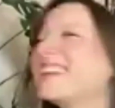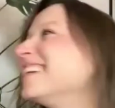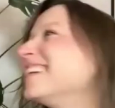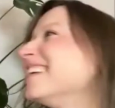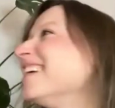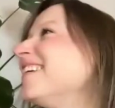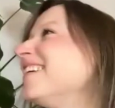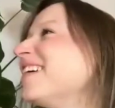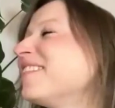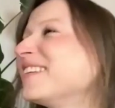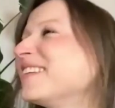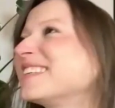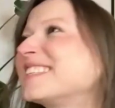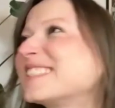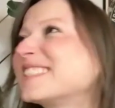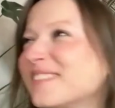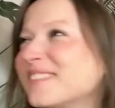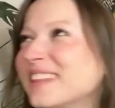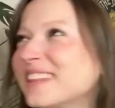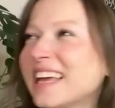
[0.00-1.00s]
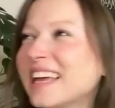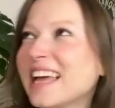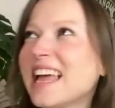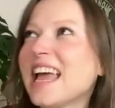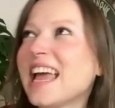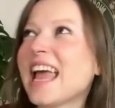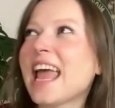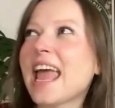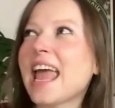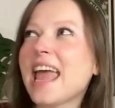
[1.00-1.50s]
No, I want to say something like
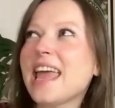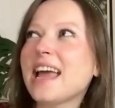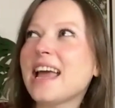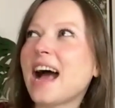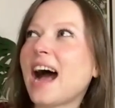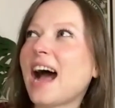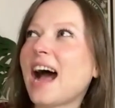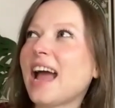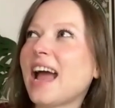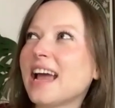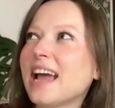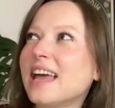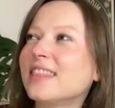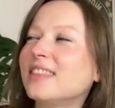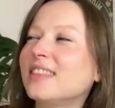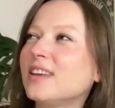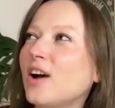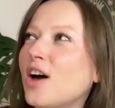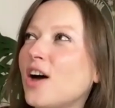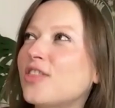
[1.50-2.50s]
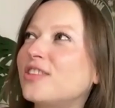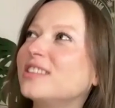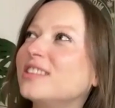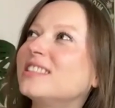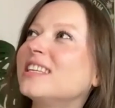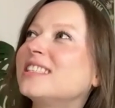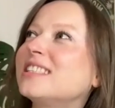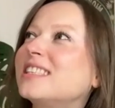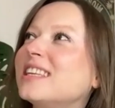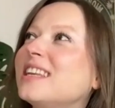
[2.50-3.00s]
A I and the
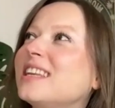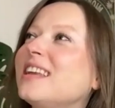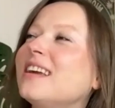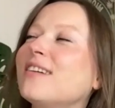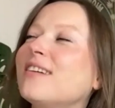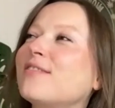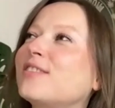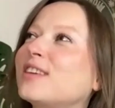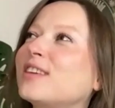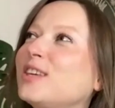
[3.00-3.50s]
authenticity of the